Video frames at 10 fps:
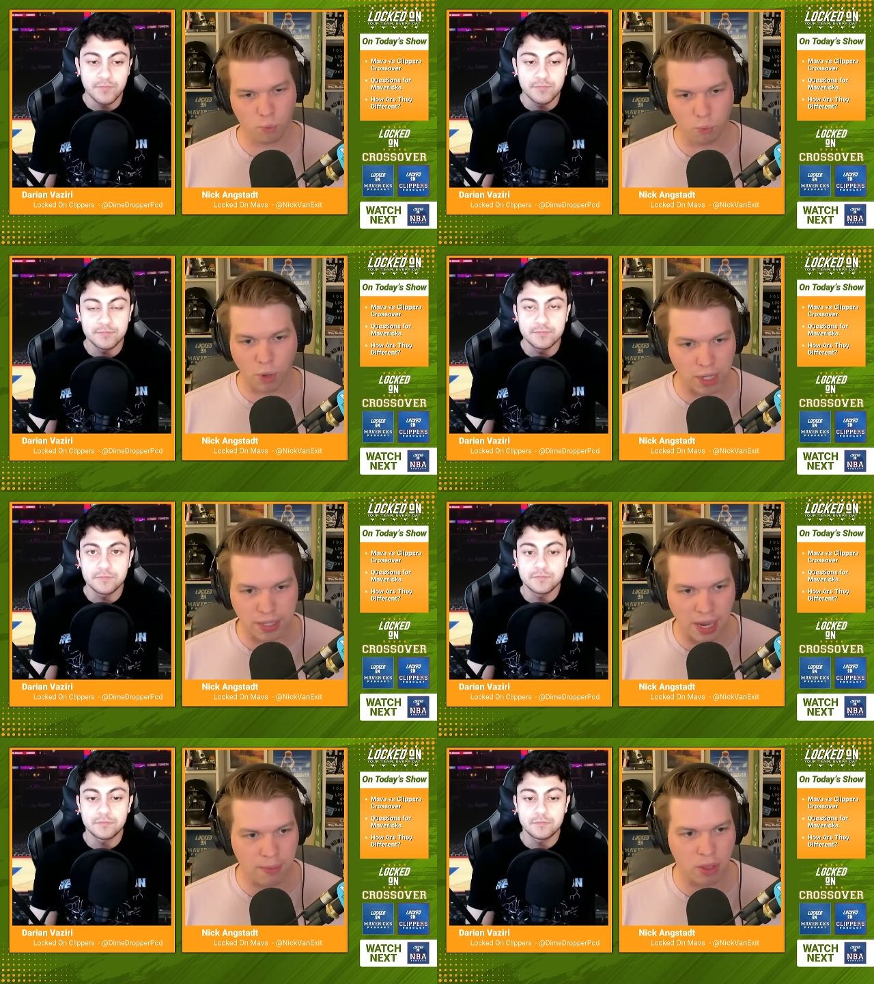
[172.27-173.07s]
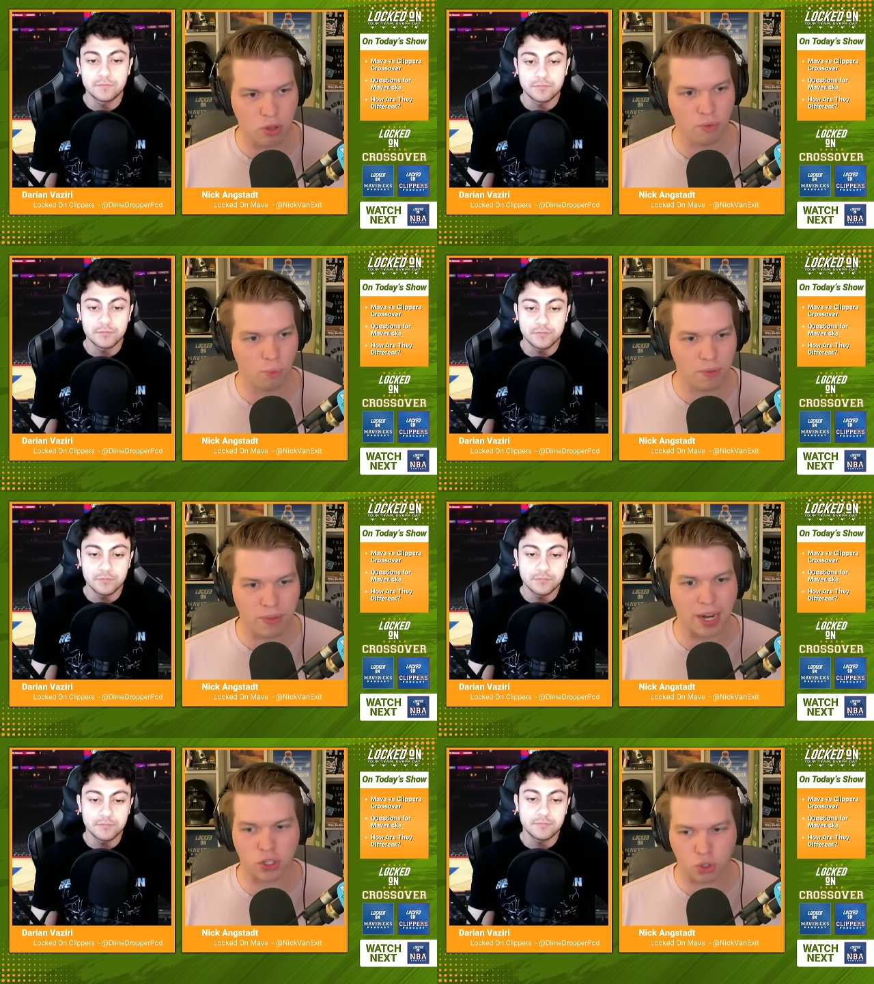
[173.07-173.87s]
Speaker 1: we're a team that you, we've
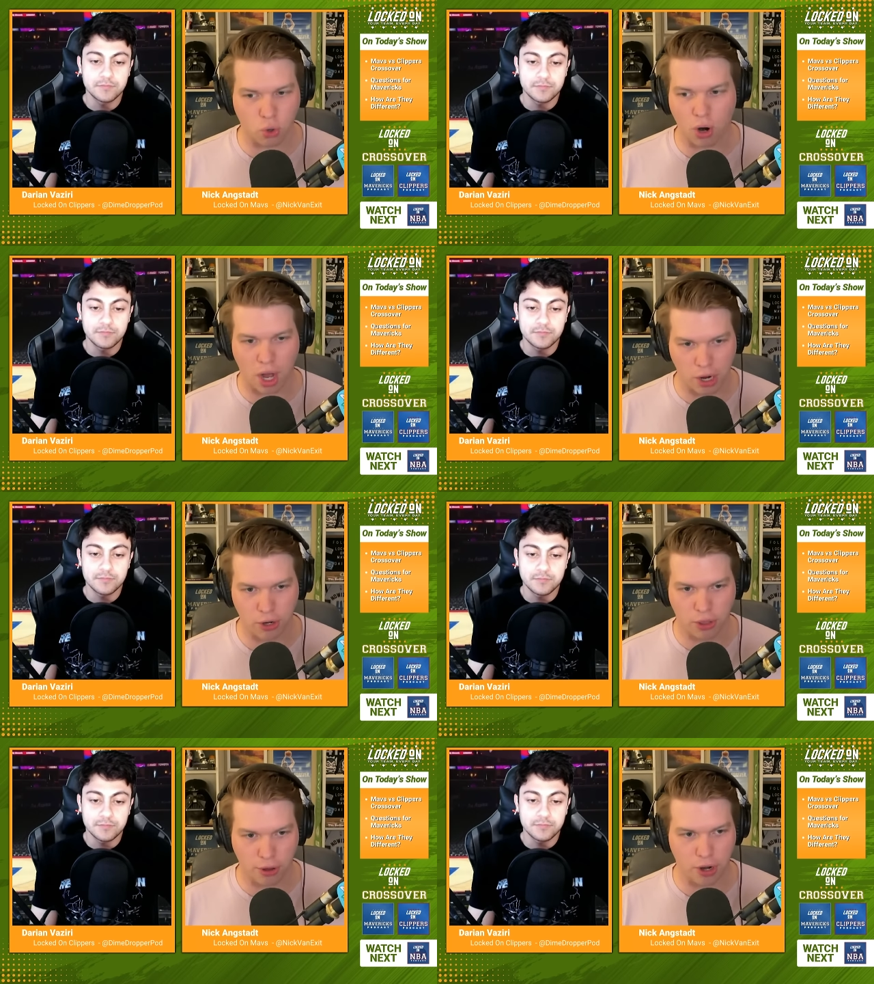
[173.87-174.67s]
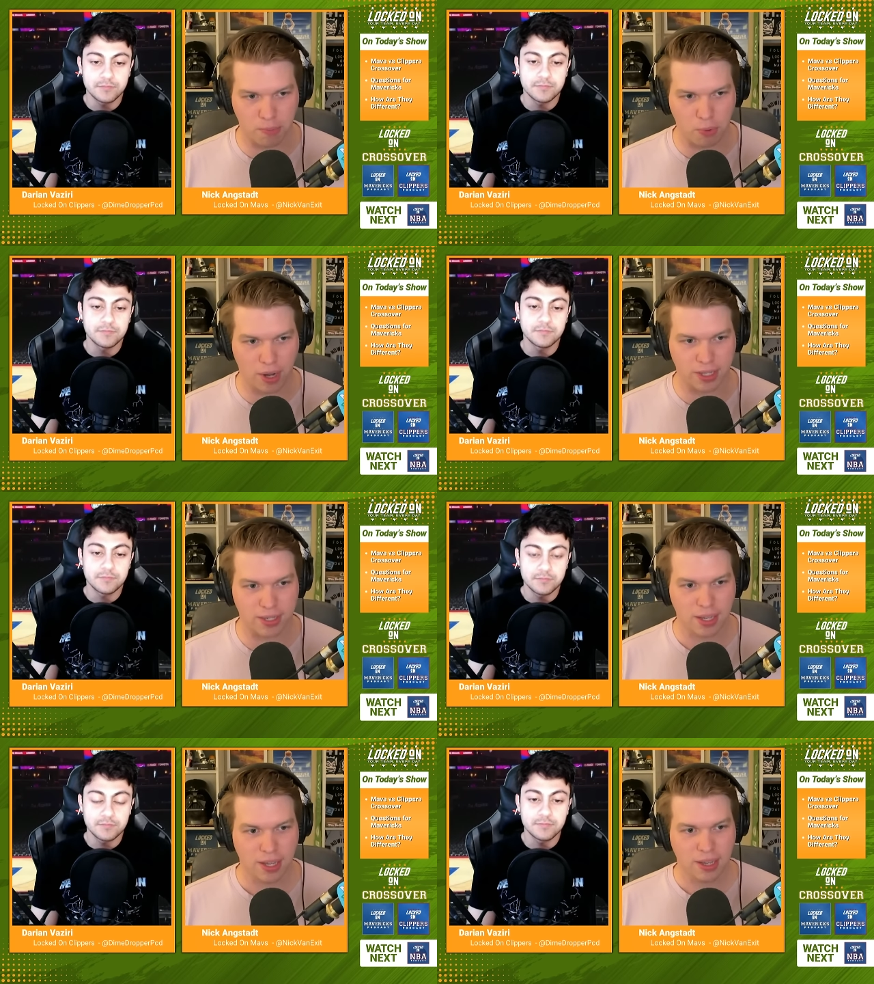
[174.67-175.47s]
got to score 130
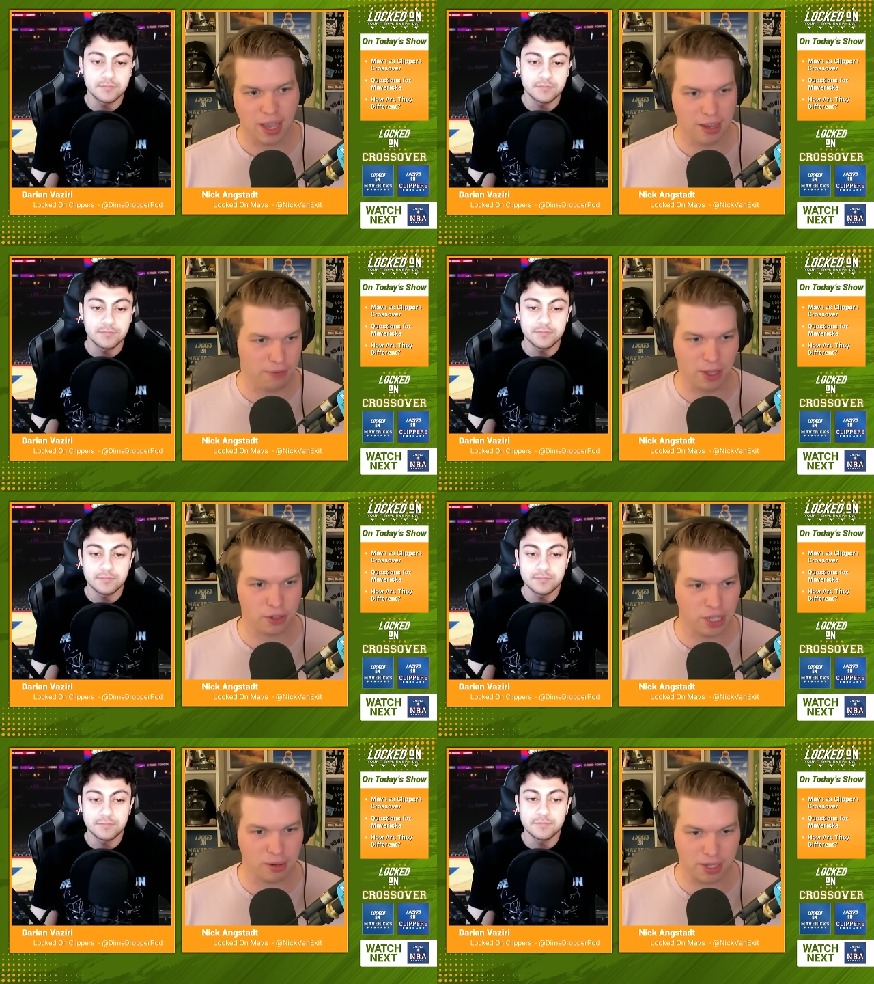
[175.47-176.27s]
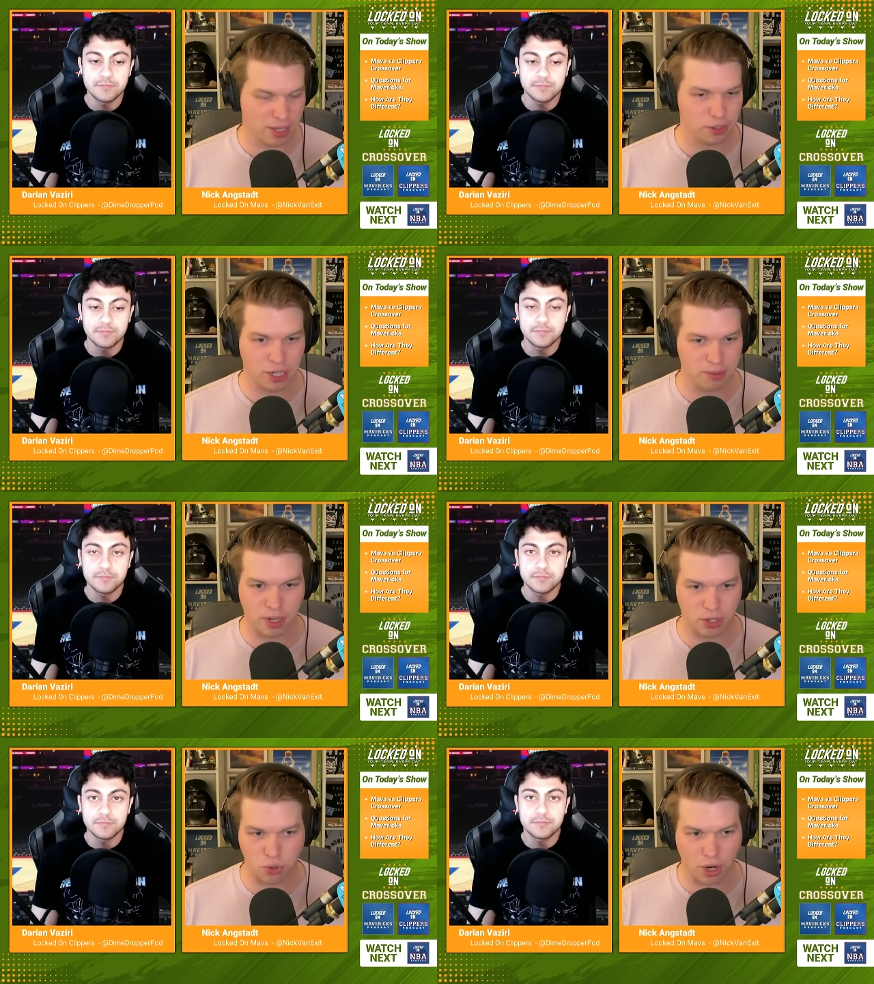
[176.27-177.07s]
points if the other team, because the other team's
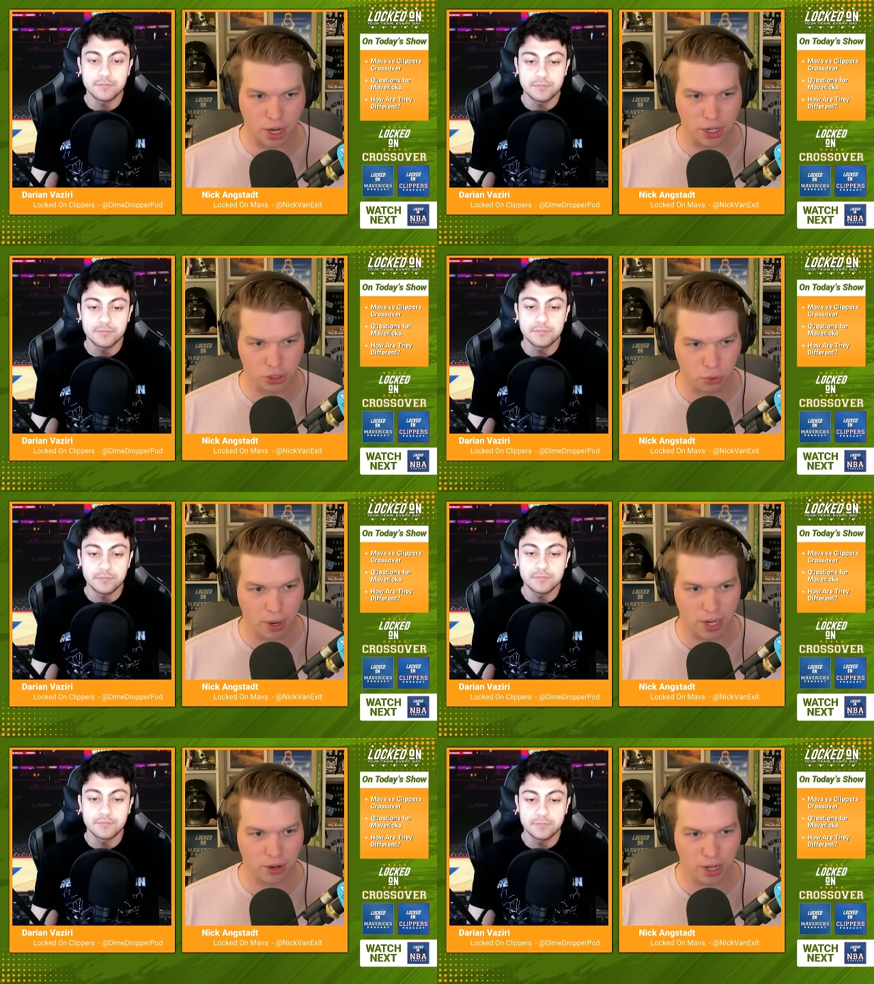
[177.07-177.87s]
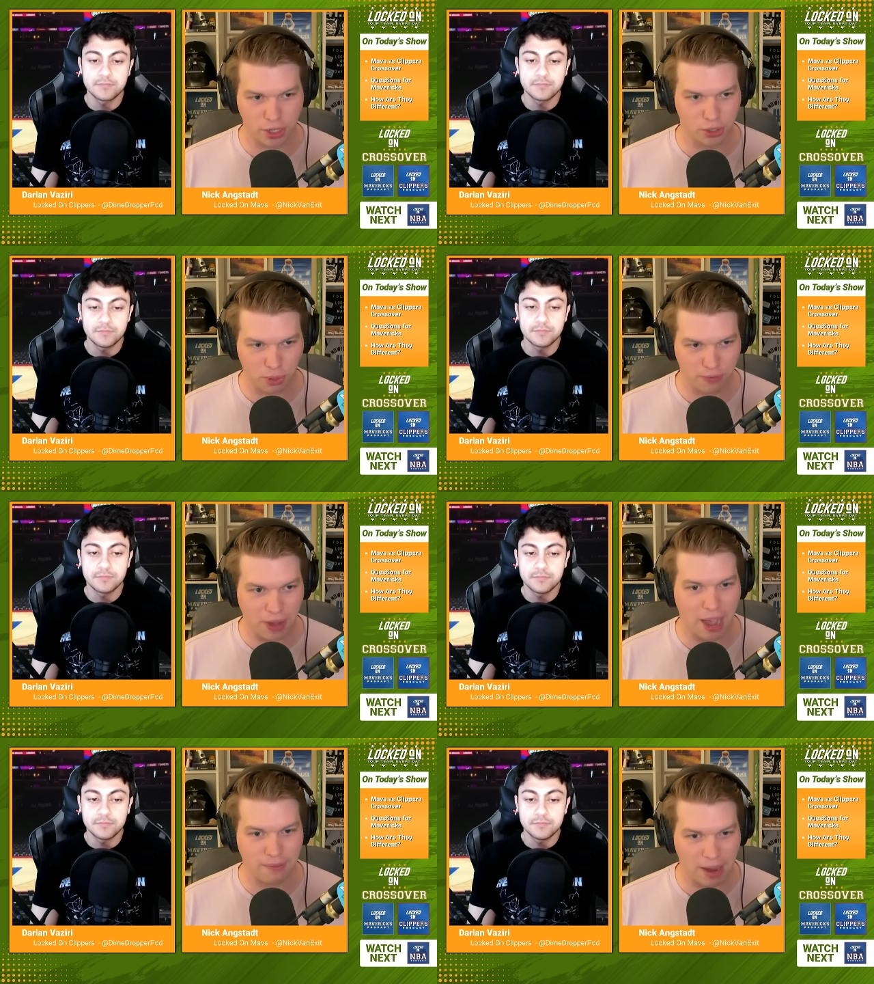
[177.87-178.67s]
going to score 120 or
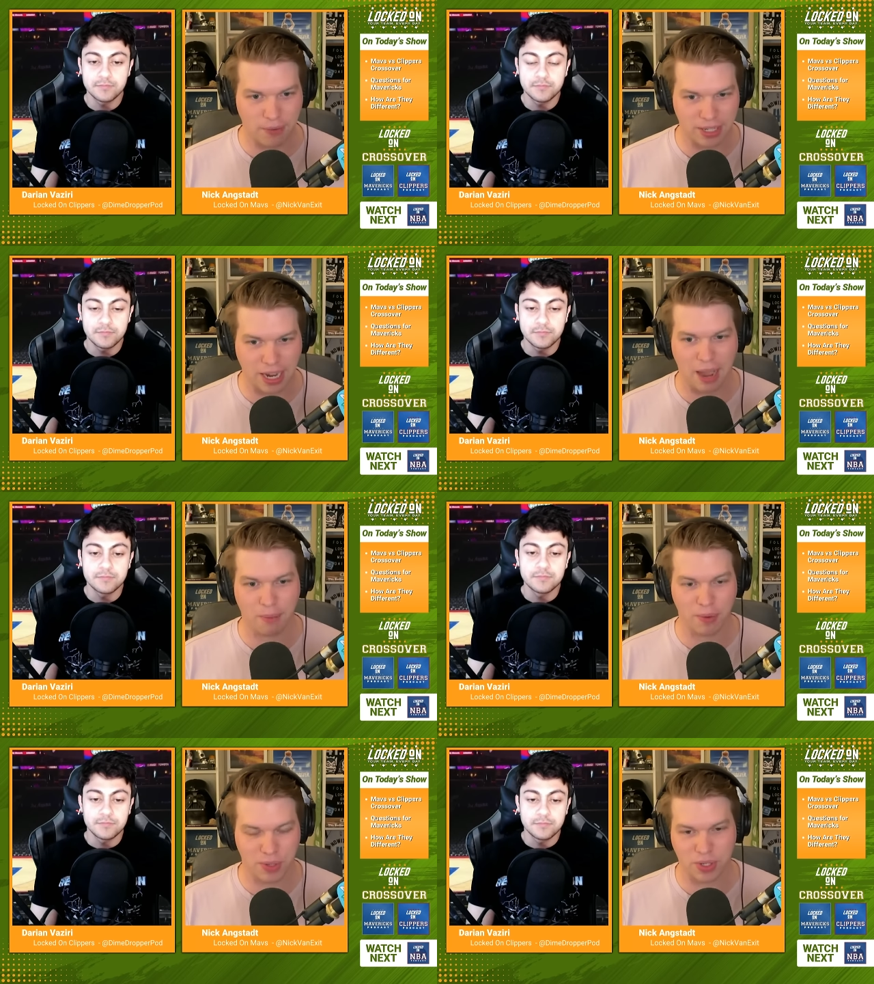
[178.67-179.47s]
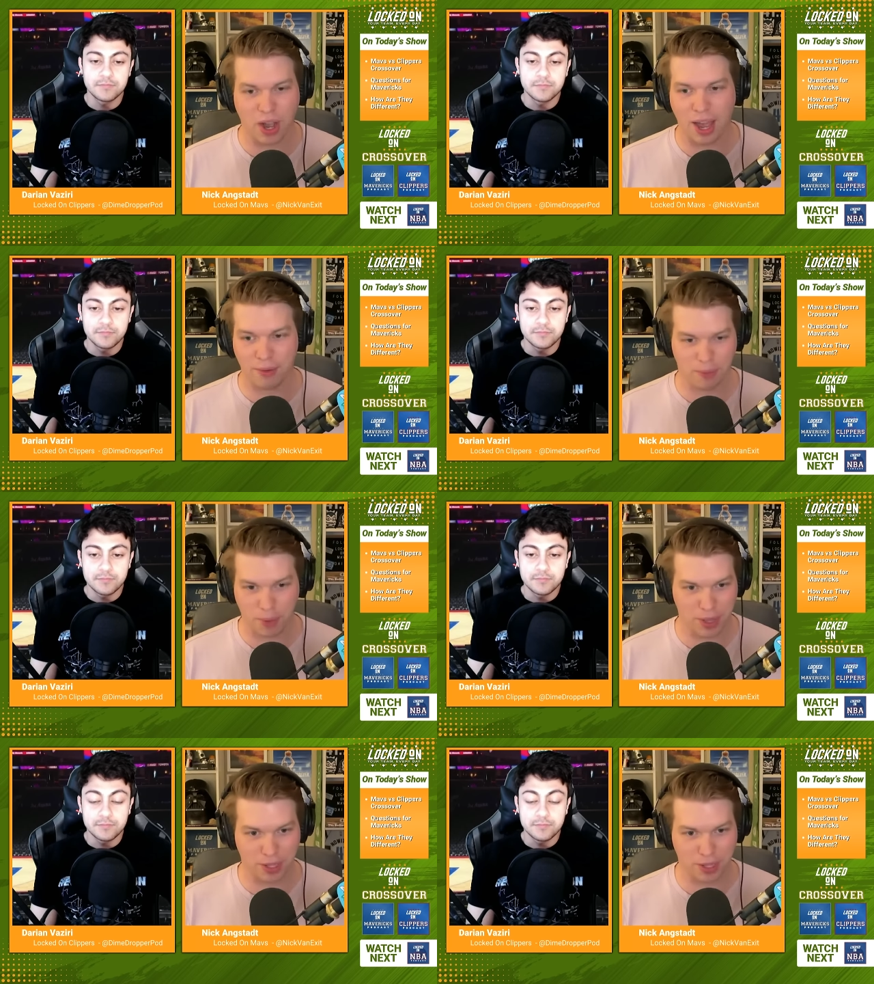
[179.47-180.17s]
125 every time. We, saw it. when One of the